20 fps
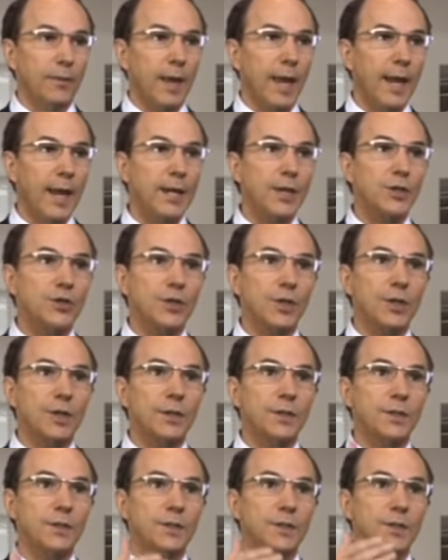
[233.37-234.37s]

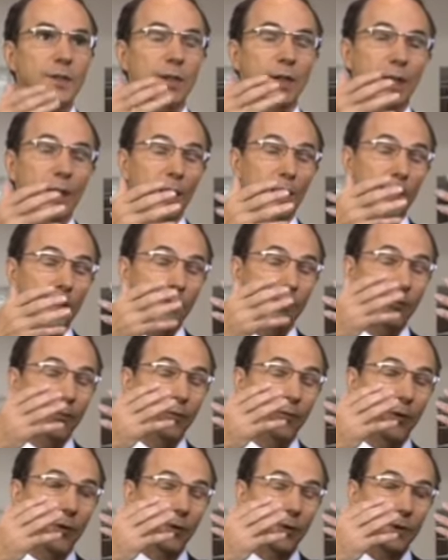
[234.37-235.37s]
Asians.
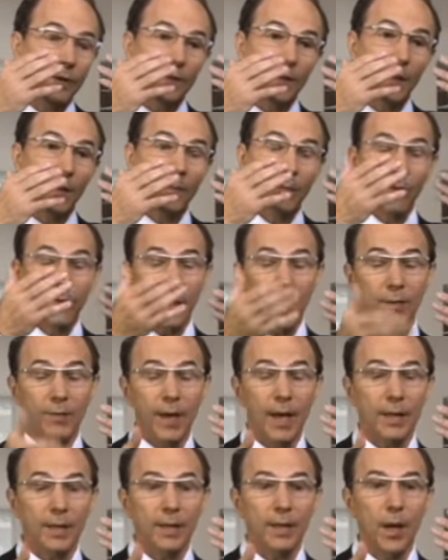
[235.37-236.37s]
I've
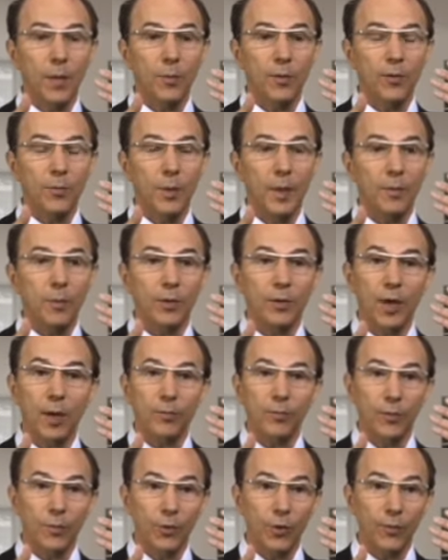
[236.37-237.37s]
had a number of people come
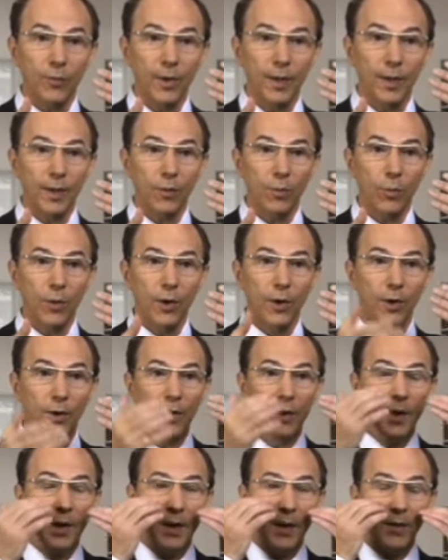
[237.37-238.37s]
from Korea where
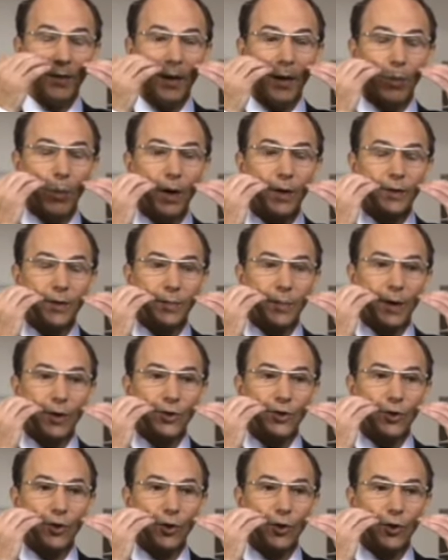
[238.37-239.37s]
they want to make
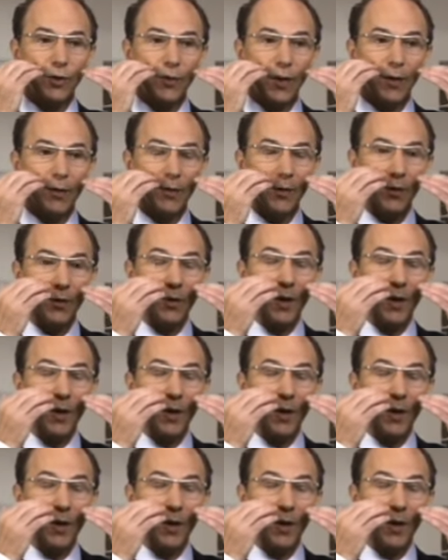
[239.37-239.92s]
sure that they're